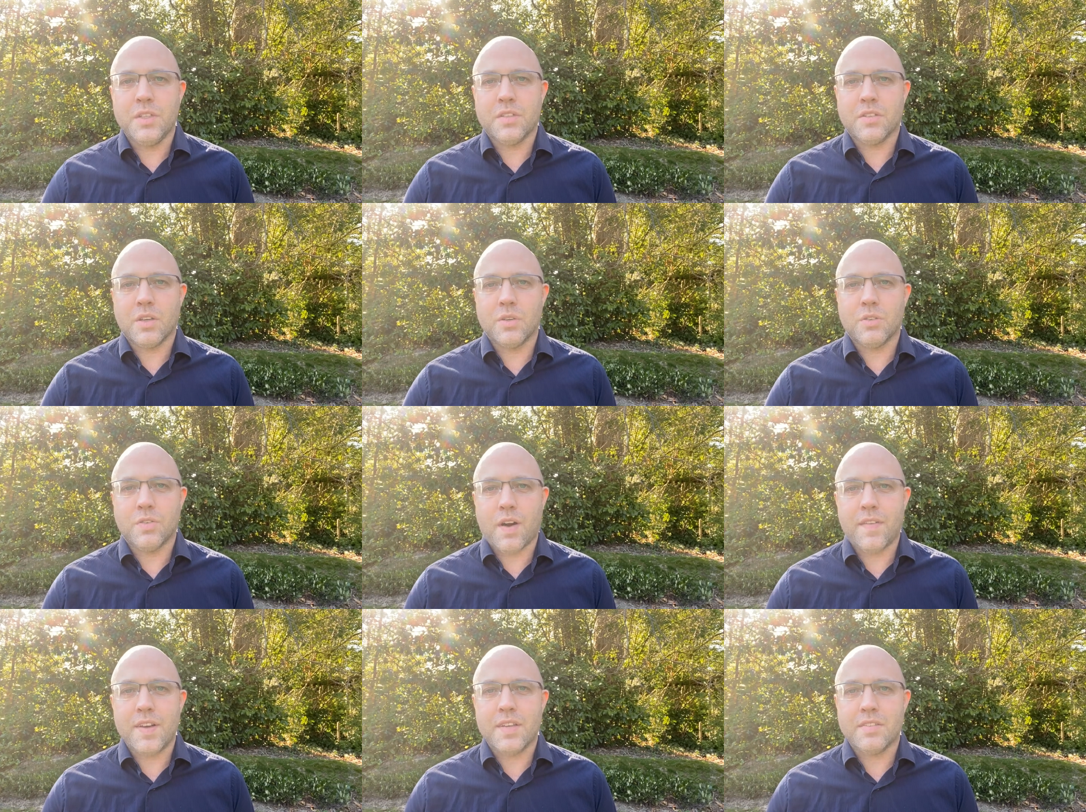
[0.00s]
those
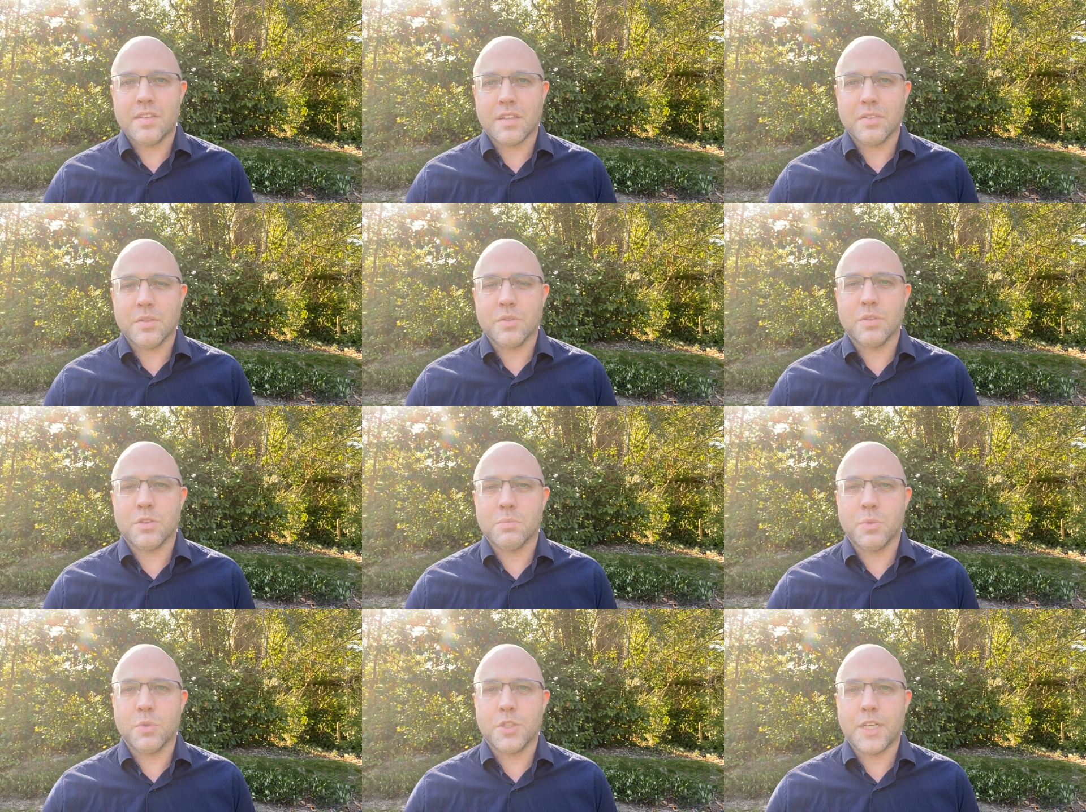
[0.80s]
very subtle,
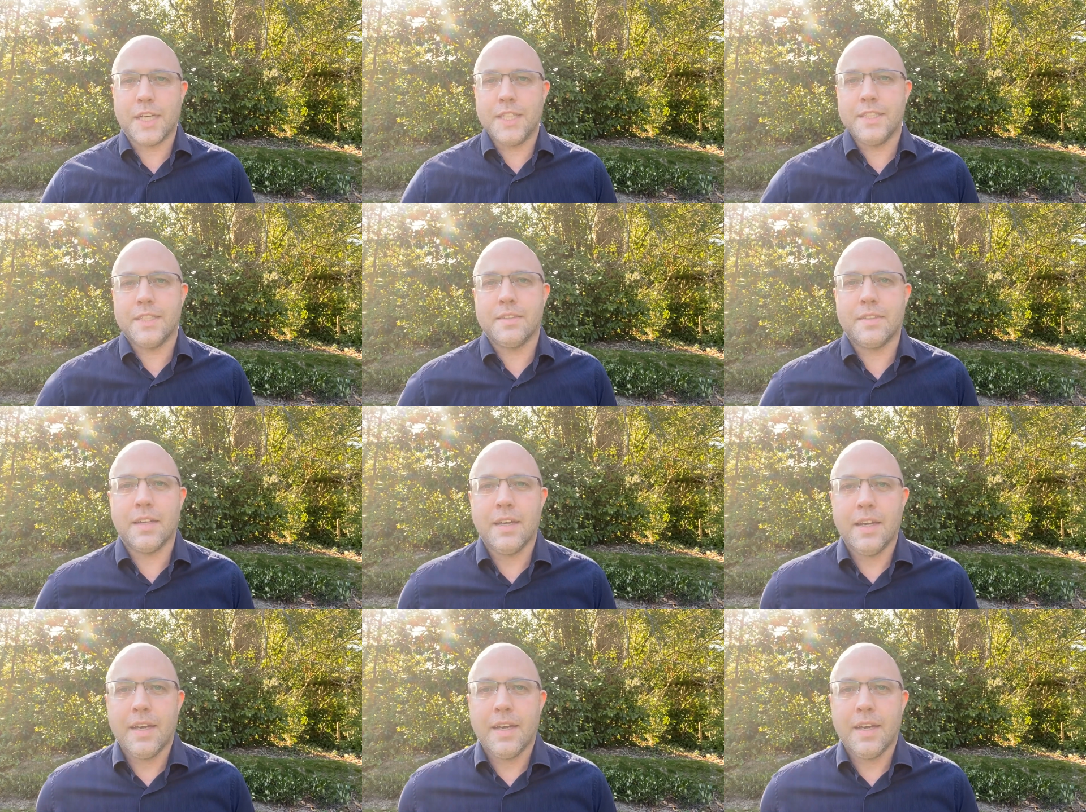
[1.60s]
small changes.